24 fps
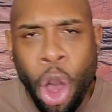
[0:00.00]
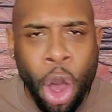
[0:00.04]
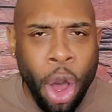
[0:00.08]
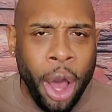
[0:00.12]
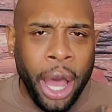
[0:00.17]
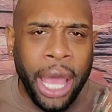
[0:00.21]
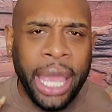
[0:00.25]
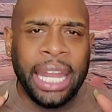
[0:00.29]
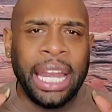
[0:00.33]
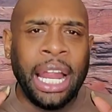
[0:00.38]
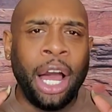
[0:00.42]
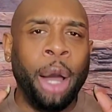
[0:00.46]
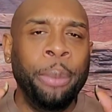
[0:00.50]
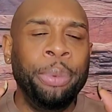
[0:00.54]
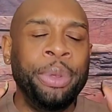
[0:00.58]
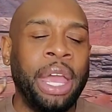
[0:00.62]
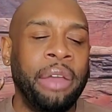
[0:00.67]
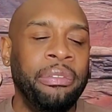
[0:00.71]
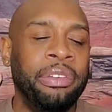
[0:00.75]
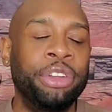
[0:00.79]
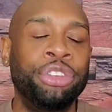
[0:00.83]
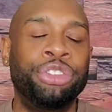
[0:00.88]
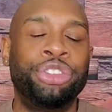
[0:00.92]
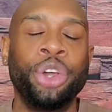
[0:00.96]
I hope
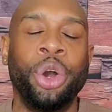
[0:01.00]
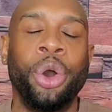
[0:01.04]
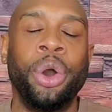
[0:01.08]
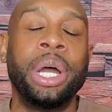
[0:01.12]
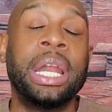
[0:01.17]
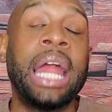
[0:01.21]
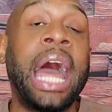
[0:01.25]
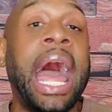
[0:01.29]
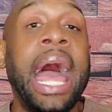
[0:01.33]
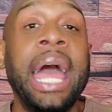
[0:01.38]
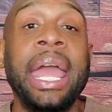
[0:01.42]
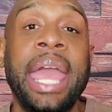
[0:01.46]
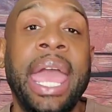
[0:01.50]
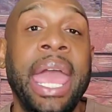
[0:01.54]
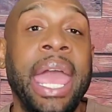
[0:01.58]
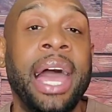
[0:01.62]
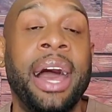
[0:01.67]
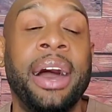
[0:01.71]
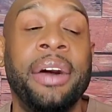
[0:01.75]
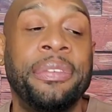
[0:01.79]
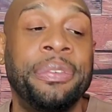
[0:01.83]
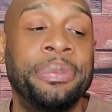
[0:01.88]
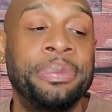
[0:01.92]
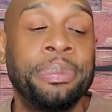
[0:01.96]
you have enjoyed. I
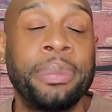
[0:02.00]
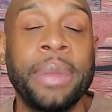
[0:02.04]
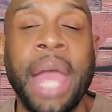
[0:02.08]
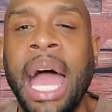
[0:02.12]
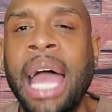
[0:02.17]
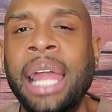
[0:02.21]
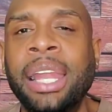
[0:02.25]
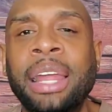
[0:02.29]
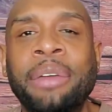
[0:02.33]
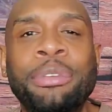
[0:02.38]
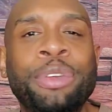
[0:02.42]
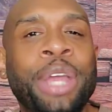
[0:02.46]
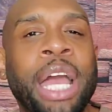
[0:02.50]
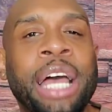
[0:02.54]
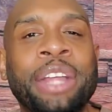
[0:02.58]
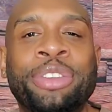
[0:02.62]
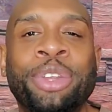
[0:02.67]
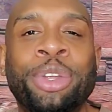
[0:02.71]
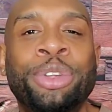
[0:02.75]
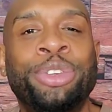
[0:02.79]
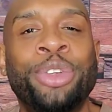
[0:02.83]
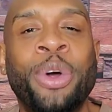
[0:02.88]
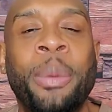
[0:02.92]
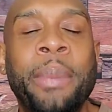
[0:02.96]
have. I love you
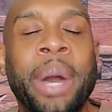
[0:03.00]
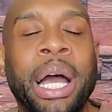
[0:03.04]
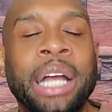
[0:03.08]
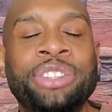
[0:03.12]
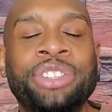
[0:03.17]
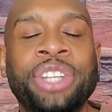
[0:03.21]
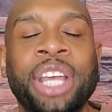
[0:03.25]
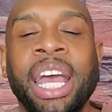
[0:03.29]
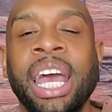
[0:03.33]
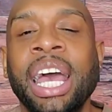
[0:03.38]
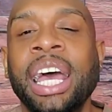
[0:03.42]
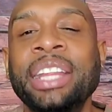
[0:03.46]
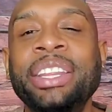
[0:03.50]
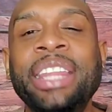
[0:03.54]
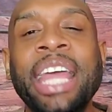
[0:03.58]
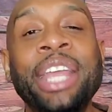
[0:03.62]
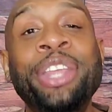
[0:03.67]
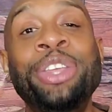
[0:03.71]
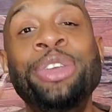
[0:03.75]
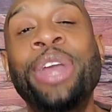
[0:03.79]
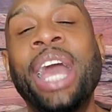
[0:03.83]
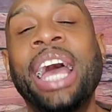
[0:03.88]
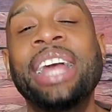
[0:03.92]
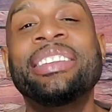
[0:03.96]
guys so, so much.
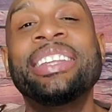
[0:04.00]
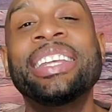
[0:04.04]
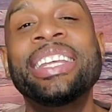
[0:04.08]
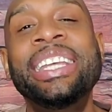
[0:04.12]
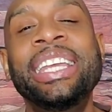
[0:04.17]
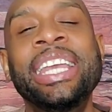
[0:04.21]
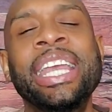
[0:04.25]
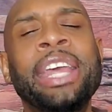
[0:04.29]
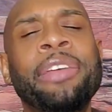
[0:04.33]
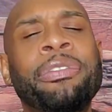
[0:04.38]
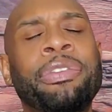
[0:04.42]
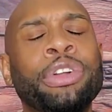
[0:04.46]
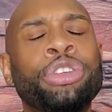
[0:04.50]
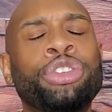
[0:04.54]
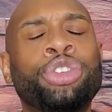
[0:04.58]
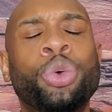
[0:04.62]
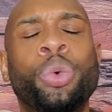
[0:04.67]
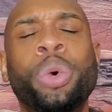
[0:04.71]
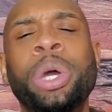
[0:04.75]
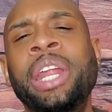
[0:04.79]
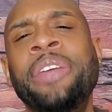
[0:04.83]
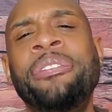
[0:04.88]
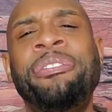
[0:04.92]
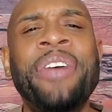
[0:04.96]
Thank you guys again for
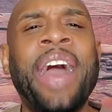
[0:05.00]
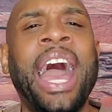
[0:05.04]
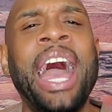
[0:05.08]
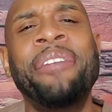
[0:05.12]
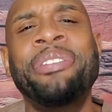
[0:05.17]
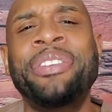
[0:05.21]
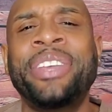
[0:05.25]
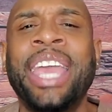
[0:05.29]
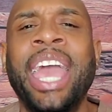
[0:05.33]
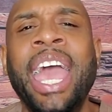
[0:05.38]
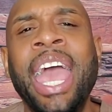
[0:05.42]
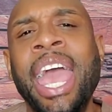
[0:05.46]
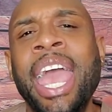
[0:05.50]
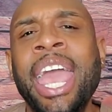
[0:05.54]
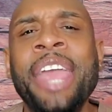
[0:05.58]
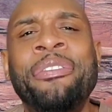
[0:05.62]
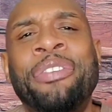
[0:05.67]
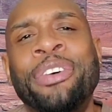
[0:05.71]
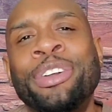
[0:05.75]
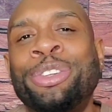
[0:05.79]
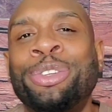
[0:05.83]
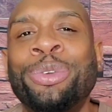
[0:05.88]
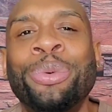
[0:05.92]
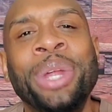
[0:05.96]

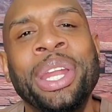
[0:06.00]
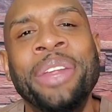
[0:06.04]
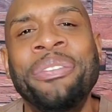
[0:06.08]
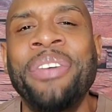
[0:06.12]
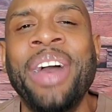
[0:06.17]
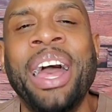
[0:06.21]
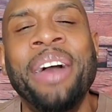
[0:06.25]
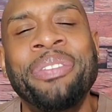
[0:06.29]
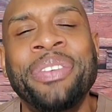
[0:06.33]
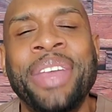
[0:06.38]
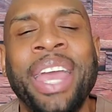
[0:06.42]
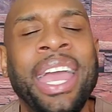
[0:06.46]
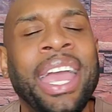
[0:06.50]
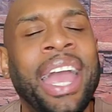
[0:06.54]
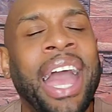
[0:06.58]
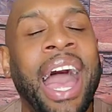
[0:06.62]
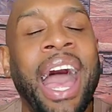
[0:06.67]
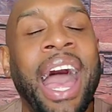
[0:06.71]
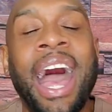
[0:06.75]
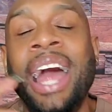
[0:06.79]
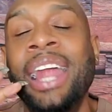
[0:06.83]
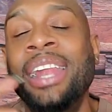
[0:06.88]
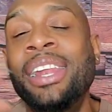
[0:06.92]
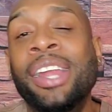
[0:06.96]
25K, for 25K.
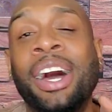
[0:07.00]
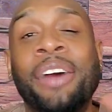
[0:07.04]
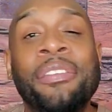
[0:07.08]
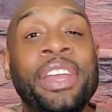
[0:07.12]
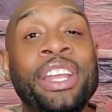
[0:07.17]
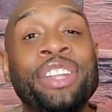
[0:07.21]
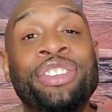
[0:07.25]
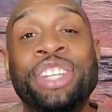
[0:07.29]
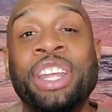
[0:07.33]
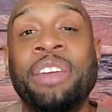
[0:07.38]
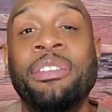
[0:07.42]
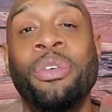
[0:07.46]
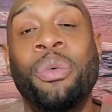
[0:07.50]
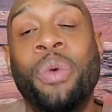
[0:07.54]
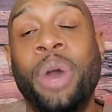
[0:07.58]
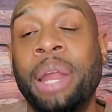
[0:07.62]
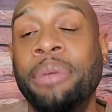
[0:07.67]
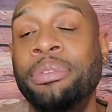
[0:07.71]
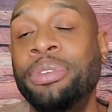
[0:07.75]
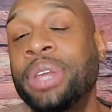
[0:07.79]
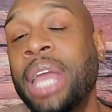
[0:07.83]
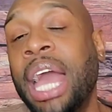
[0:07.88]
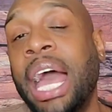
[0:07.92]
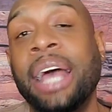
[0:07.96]
I love each and every
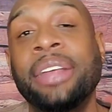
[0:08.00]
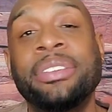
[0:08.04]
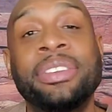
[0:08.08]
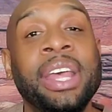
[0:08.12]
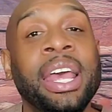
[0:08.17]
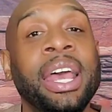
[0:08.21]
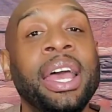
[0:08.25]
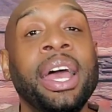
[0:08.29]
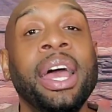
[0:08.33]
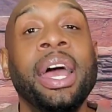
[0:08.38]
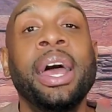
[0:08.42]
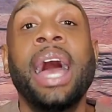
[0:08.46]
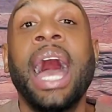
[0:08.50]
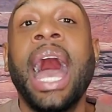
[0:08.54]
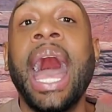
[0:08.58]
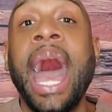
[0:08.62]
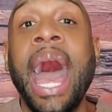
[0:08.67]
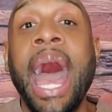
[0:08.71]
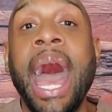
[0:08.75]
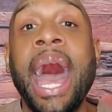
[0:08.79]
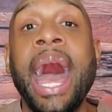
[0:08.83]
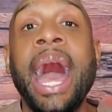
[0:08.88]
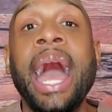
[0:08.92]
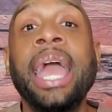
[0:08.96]
one of you guys.
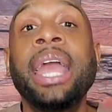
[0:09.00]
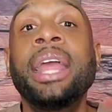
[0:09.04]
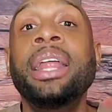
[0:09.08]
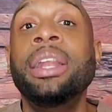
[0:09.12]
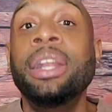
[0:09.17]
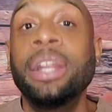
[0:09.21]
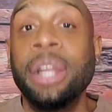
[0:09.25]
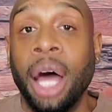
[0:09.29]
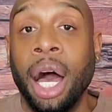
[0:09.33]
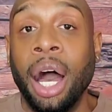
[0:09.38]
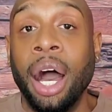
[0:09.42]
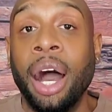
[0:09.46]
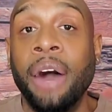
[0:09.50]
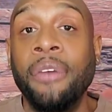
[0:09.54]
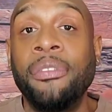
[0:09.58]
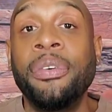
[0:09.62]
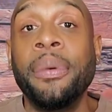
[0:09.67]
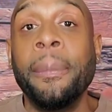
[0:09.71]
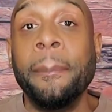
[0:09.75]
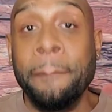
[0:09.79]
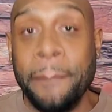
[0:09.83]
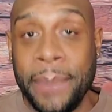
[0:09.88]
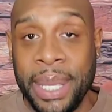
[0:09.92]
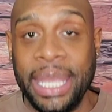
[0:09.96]
I
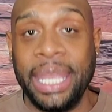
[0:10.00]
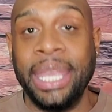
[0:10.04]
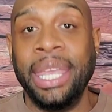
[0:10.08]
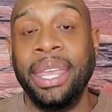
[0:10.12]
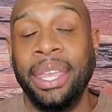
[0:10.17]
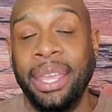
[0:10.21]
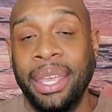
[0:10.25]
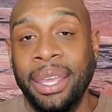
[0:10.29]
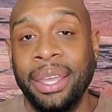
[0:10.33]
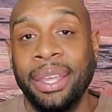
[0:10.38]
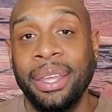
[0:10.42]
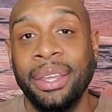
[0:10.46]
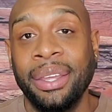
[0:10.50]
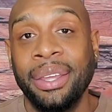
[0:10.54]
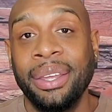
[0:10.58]
love me.